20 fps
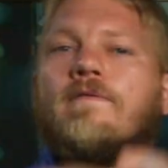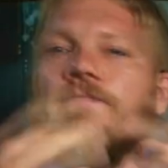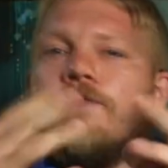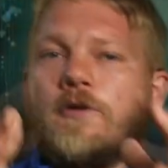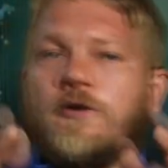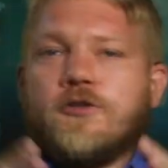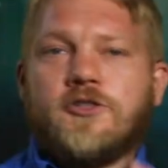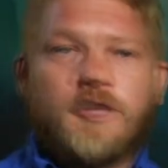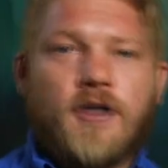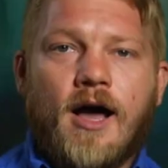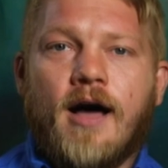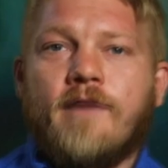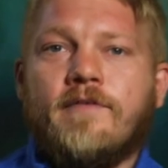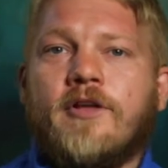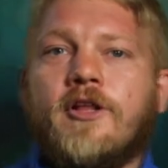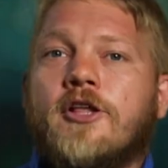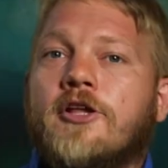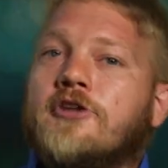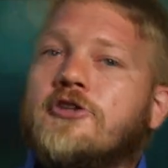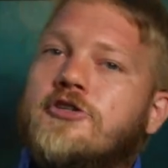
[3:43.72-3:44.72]
First off,
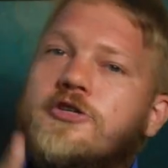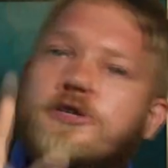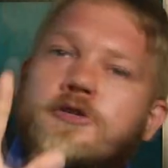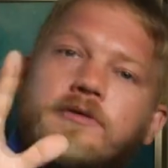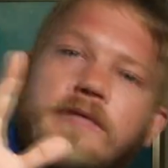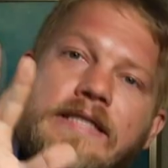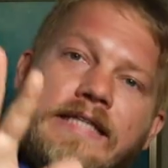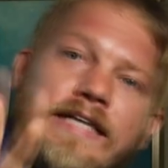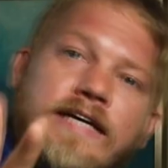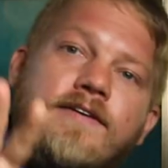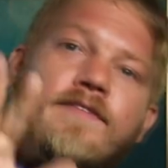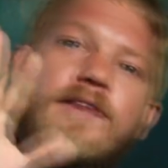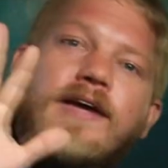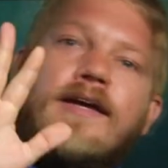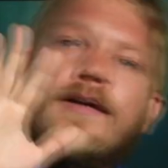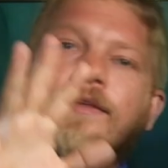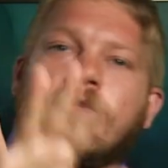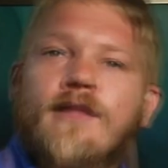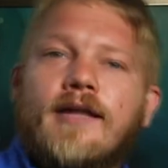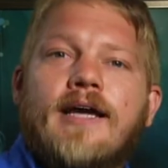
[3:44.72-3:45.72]
do you live
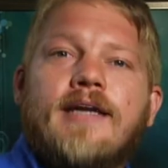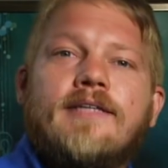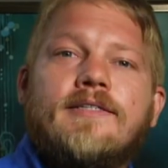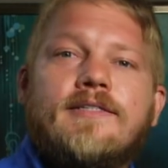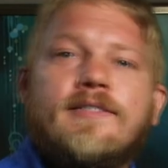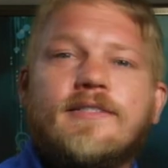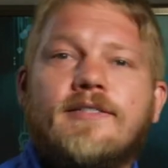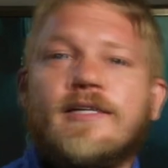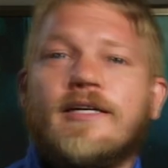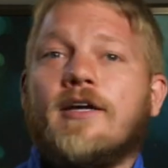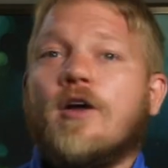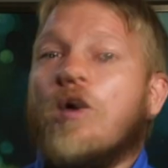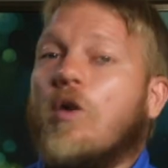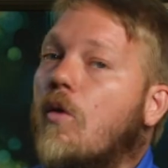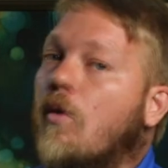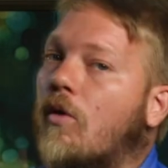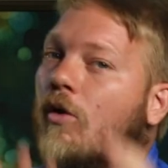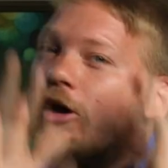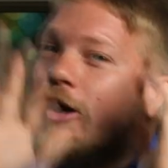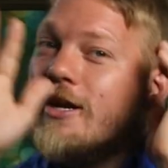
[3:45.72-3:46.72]
in a licensing
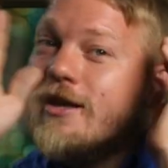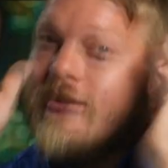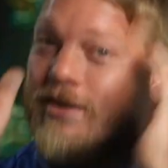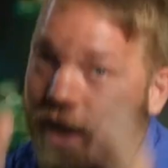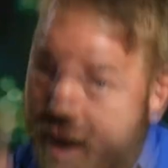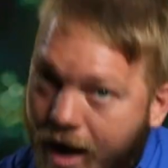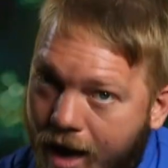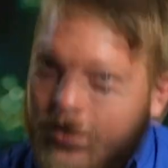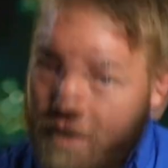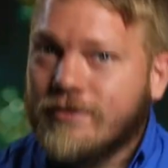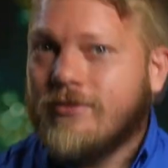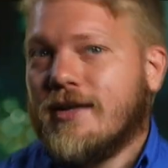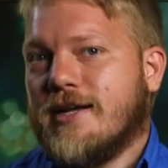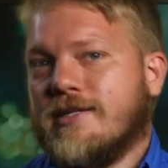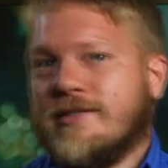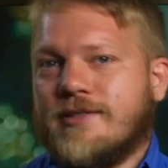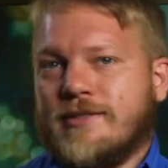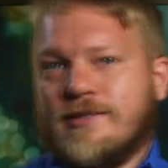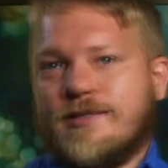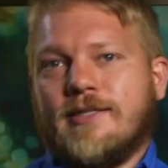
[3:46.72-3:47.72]
or a
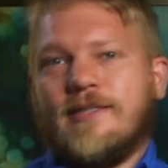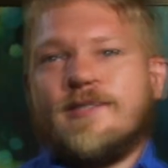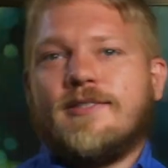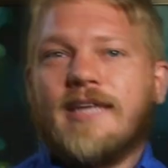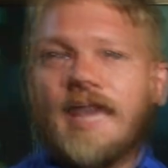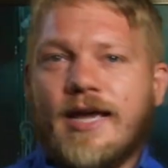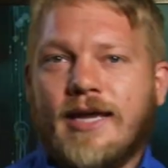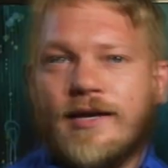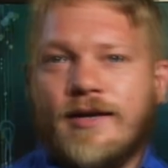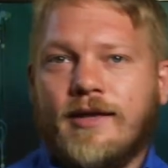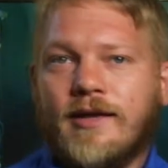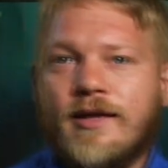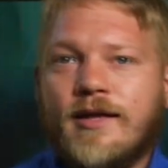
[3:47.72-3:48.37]
non-licensing state?